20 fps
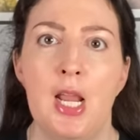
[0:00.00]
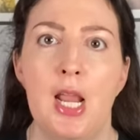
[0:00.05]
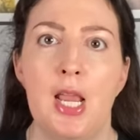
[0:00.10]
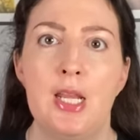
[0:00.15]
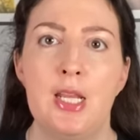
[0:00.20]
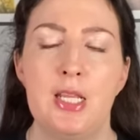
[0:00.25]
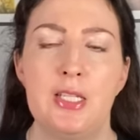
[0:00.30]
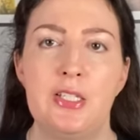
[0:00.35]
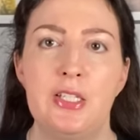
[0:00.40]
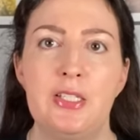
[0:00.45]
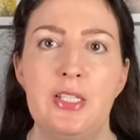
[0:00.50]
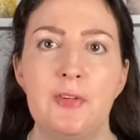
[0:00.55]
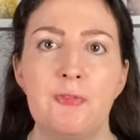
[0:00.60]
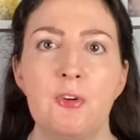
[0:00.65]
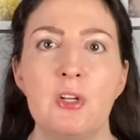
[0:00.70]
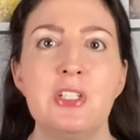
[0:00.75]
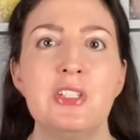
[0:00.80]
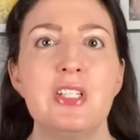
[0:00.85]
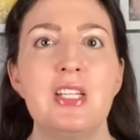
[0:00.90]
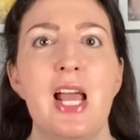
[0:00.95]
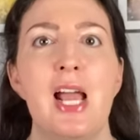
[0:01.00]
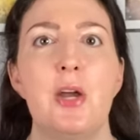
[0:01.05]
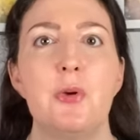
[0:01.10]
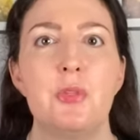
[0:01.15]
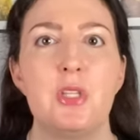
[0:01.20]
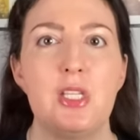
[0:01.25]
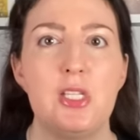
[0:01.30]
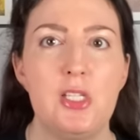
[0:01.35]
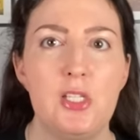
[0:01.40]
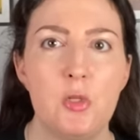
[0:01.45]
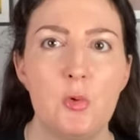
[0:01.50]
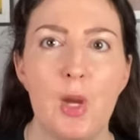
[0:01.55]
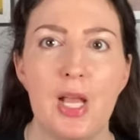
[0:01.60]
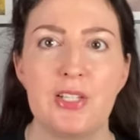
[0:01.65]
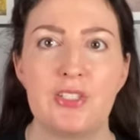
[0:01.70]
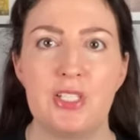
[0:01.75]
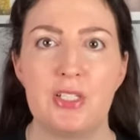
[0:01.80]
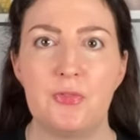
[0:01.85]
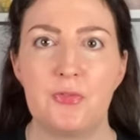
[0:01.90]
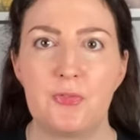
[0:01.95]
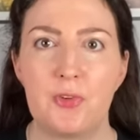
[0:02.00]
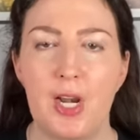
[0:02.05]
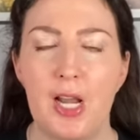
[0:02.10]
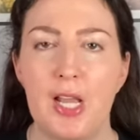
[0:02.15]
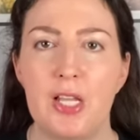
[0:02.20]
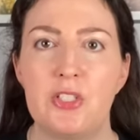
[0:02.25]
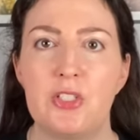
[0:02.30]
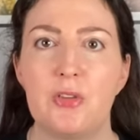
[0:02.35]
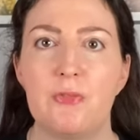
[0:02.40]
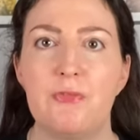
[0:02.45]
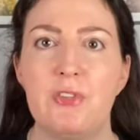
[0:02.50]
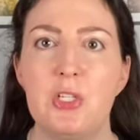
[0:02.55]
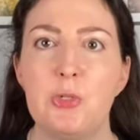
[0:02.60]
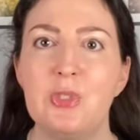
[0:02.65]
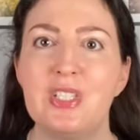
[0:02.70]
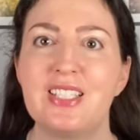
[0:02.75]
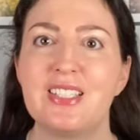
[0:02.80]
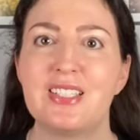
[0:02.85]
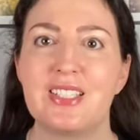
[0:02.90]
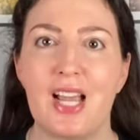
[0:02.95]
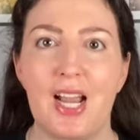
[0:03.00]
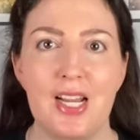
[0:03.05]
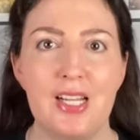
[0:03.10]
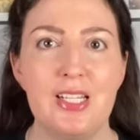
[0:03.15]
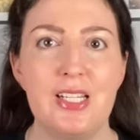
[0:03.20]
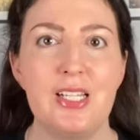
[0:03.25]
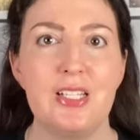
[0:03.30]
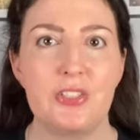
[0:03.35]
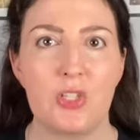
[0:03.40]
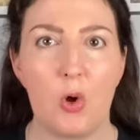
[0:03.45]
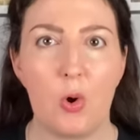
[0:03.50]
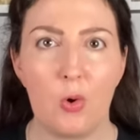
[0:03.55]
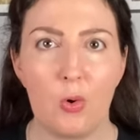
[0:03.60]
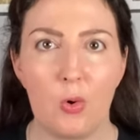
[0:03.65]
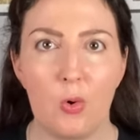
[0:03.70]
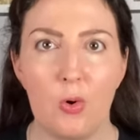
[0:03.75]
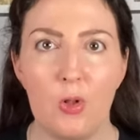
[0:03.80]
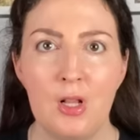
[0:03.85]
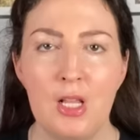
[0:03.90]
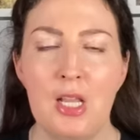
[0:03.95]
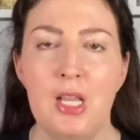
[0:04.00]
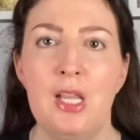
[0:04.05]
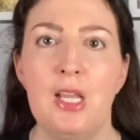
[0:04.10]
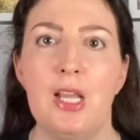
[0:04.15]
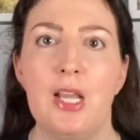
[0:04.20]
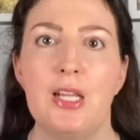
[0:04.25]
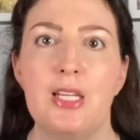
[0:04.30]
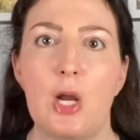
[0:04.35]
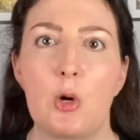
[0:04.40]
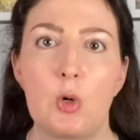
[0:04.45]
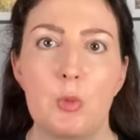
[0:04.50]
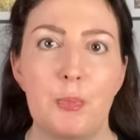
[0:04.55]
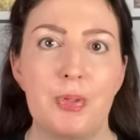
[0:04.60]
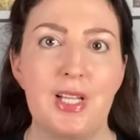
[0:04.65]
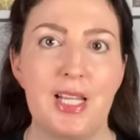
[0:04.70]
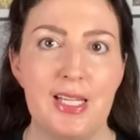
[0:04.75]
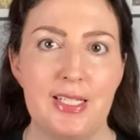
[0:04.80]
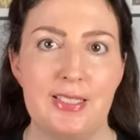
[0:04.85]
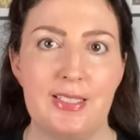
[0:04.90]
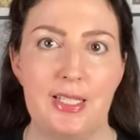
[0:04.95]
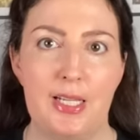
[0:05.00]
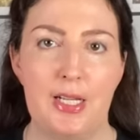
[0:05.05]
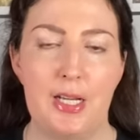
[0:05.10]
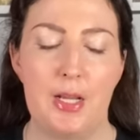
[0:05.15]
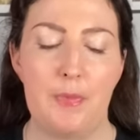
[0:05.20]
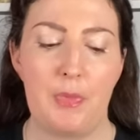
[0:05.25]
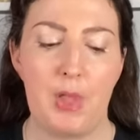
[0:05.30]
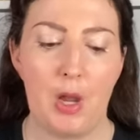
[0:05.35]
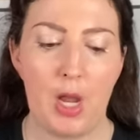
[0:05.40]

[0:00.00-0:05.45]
And it's a difference in how the U.S. and France view society as a whole and our place in it.